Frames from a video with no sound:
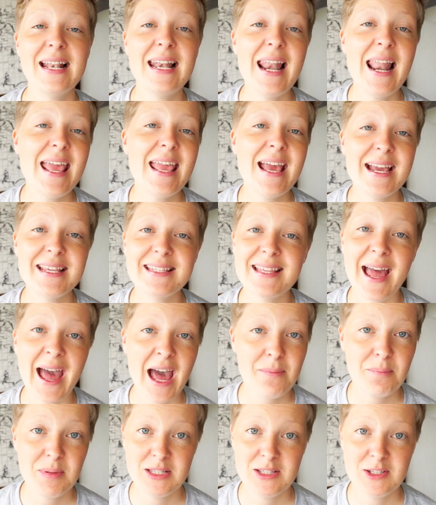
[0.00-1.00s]
Leiya is
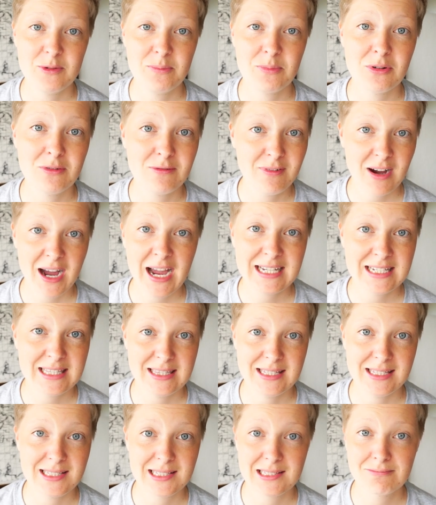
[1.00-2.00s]
happy to provide
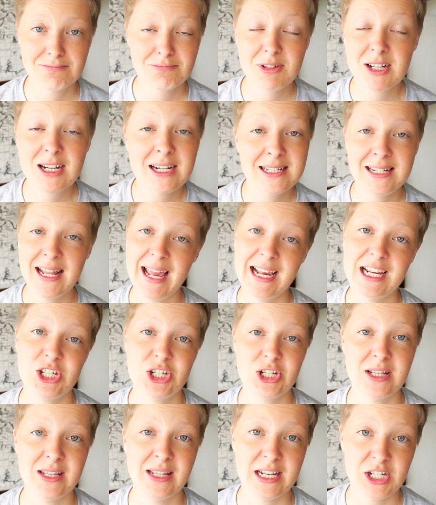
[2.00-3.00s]
this
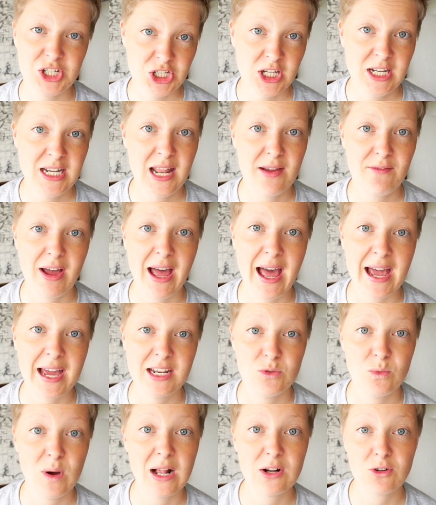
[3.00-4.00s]
connection that she never
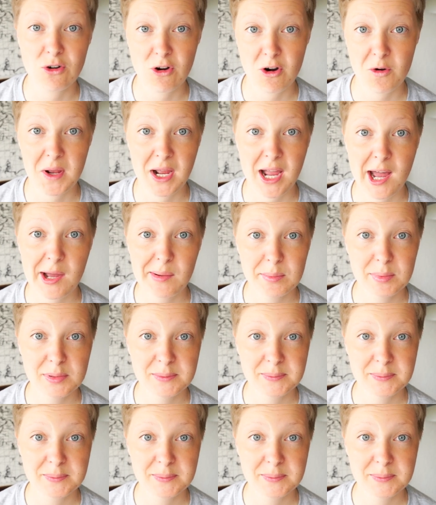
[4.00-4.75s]
had while growing up.